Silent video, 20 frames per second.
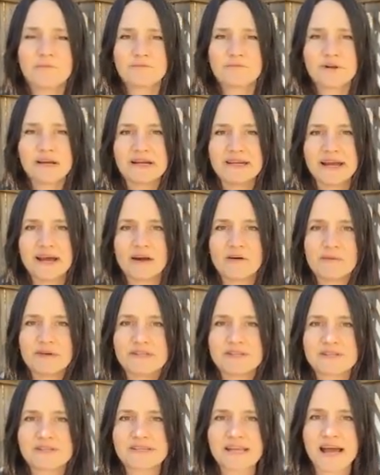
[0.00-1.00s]
right now we
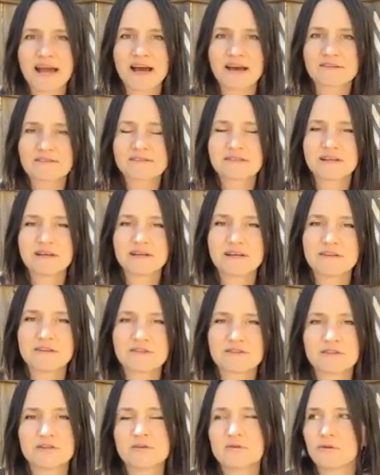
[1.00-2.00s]
just asked,
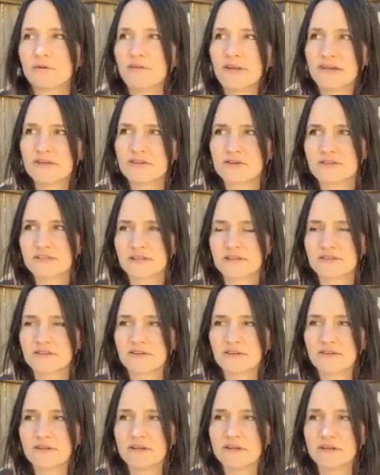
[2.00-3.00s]
there's a local nature
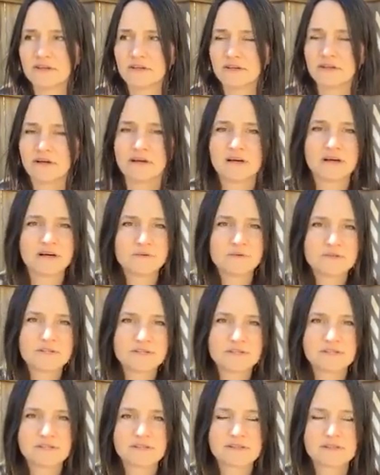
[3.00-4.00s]
center here, which
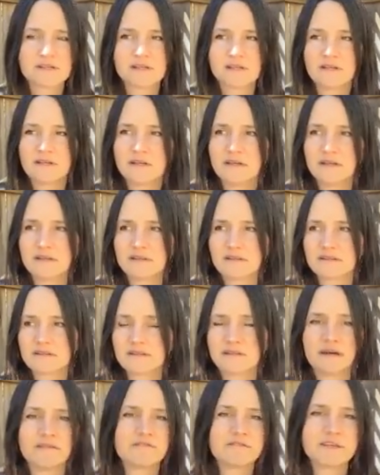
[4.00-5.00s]
is this
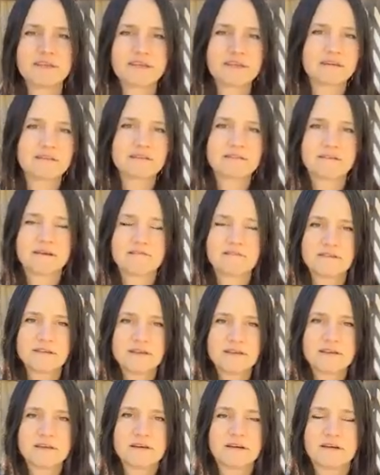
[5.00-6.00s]
lovely
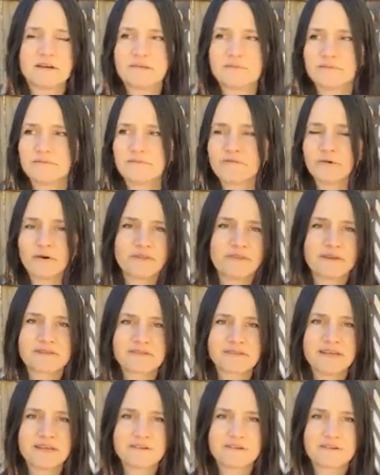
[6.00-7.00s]

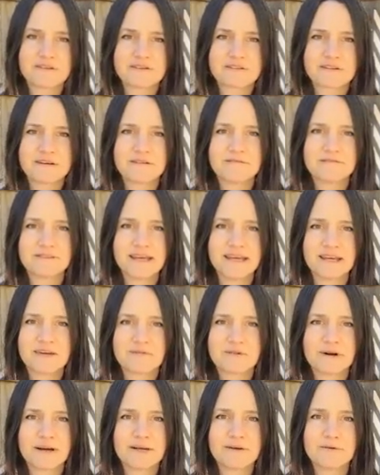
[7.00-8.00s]
4,000 acres of land
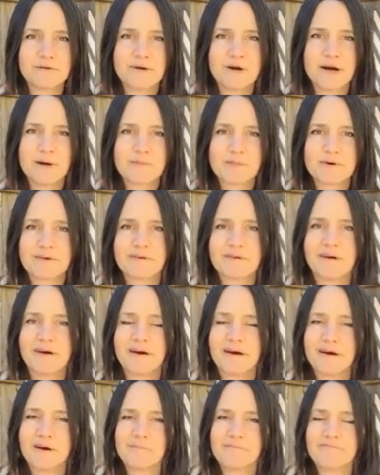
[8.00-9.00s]
where I grew up,
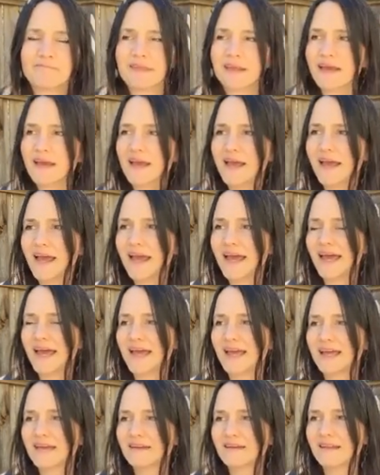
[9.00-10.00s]

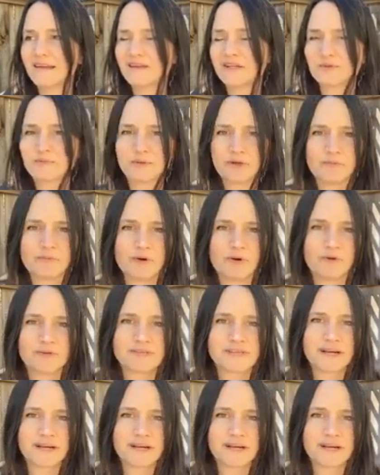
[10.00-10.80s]
and they just put a post